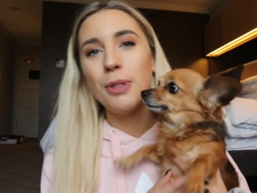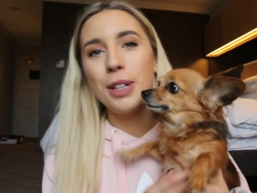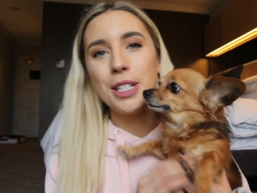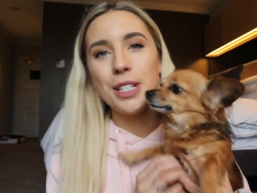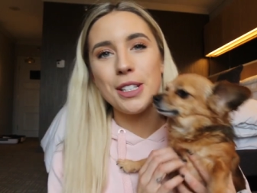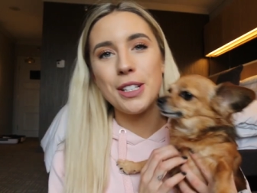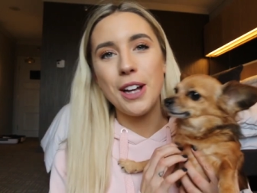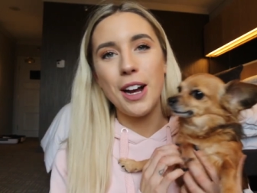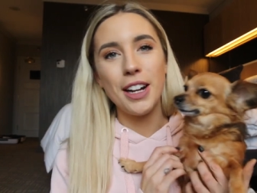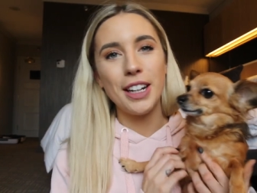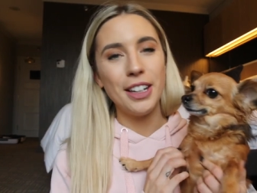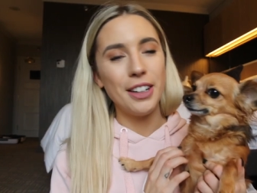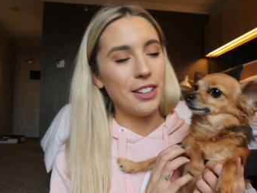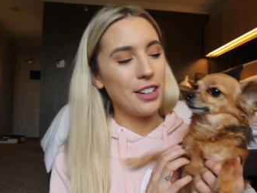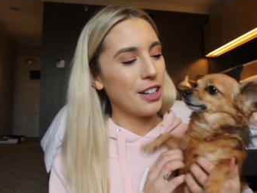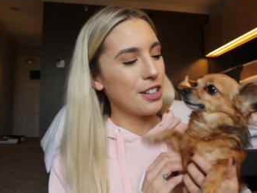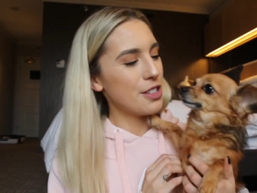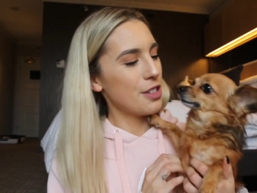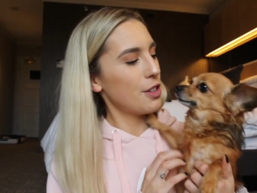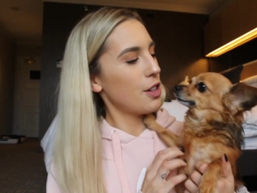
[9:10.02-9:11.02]
we just got here
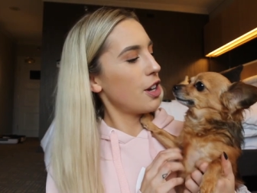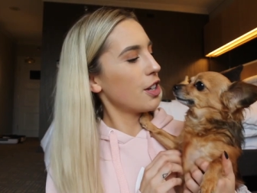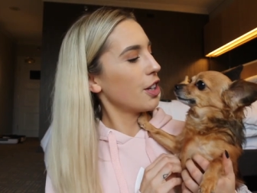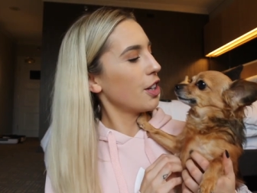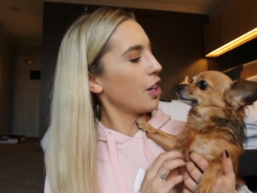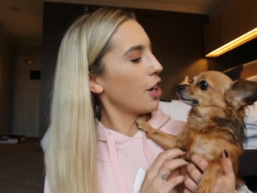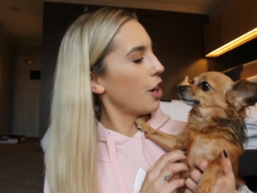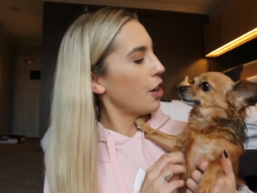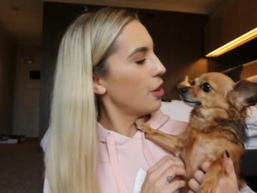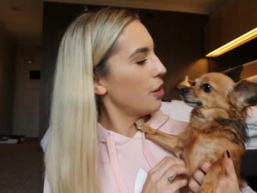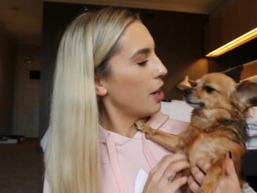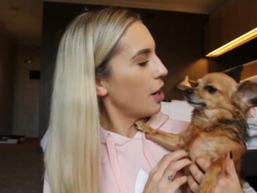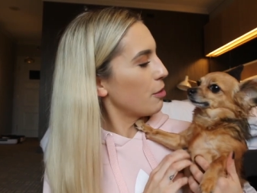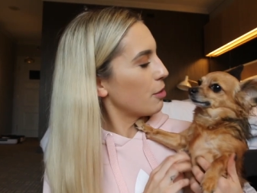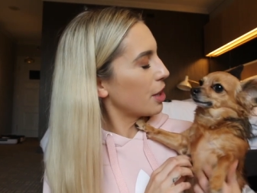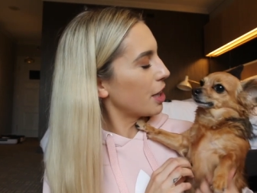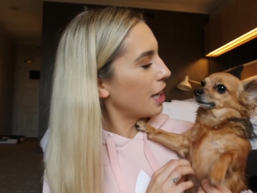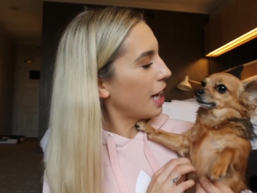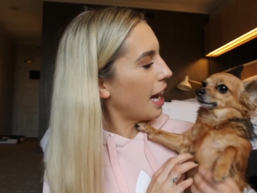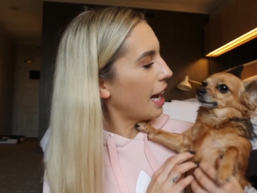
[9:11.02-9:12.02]
not too long ago and
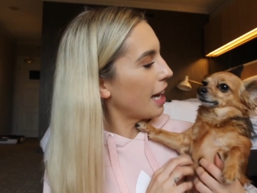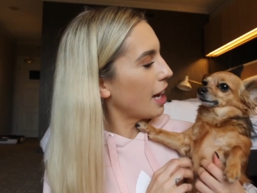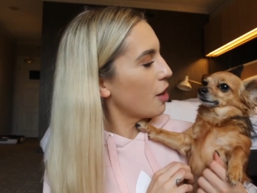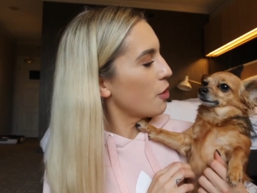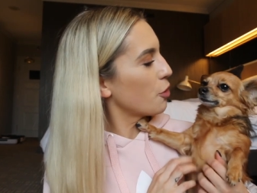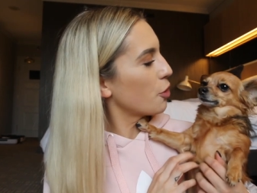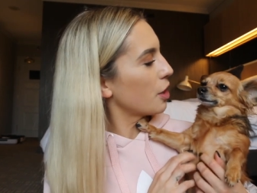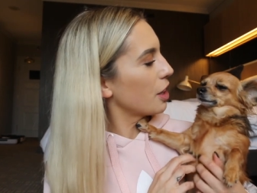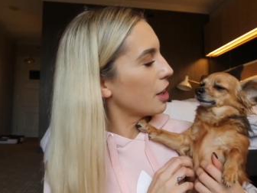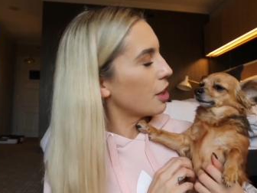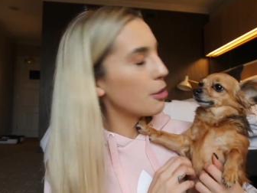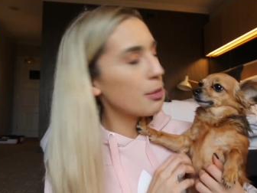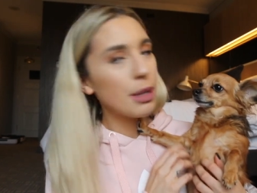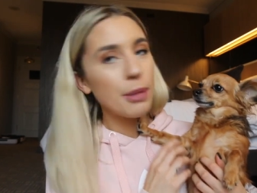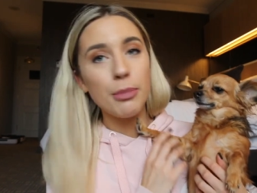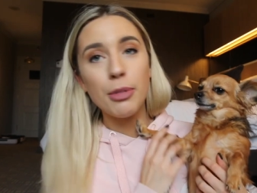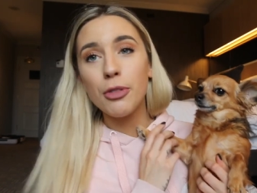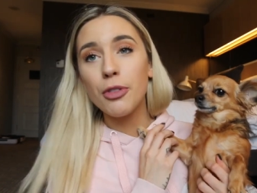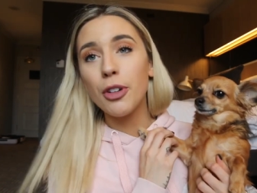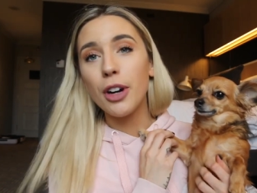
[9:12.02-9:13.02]
we're gonna hang out for a little
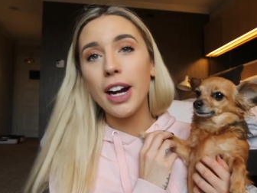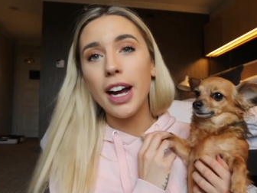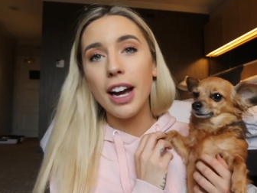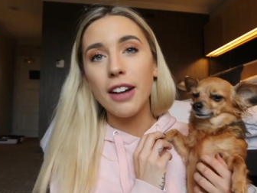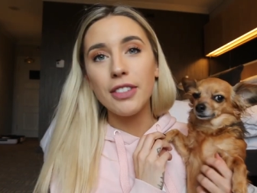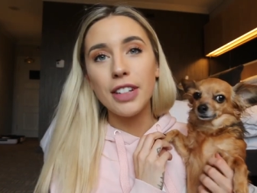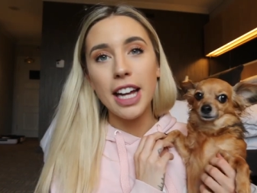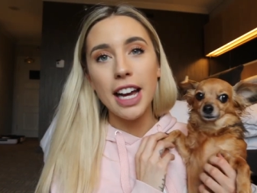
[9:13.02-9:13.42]
bit before I have